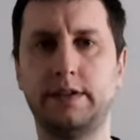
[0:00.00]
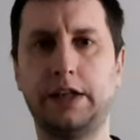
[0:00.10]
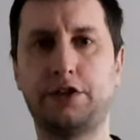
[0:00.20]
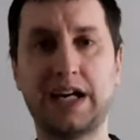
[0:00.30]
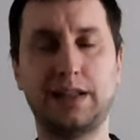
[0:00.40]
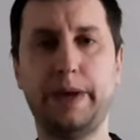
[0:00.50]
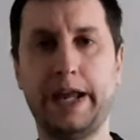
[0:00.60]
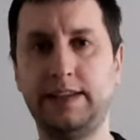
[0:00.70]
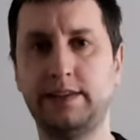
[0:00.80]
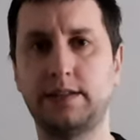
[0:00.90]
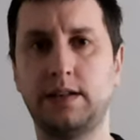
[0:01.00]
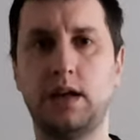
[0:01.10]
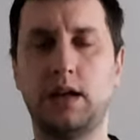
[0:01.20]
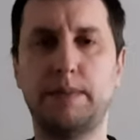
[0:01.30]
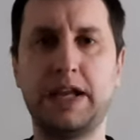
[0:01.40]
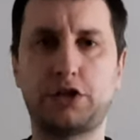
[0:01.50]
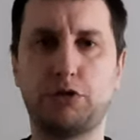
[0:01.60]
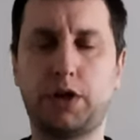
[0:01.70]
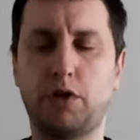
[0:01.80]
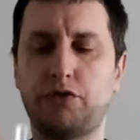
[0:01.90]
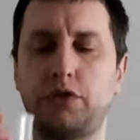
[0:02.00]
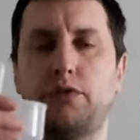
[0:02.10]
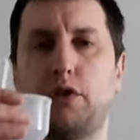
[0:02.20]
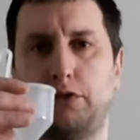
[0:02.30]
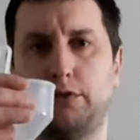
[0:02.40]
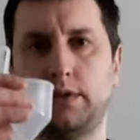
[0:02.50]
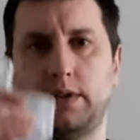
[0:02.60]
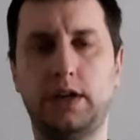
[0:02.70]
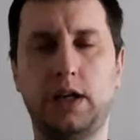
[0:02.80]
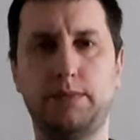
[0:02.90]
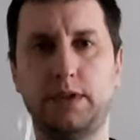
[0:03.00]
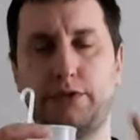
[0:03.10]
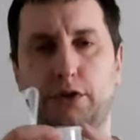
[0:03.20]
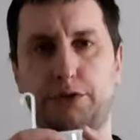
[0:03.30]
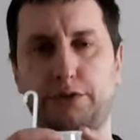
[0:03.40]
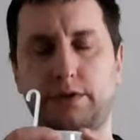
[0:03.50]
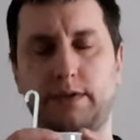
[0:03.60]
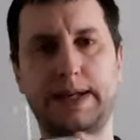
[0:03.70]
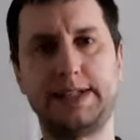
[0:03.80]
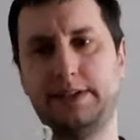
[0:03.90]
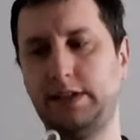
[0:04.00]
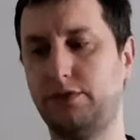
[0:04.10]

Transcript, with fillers: that you try the paint. Make sure it goes through the funnel um, the funnel basically is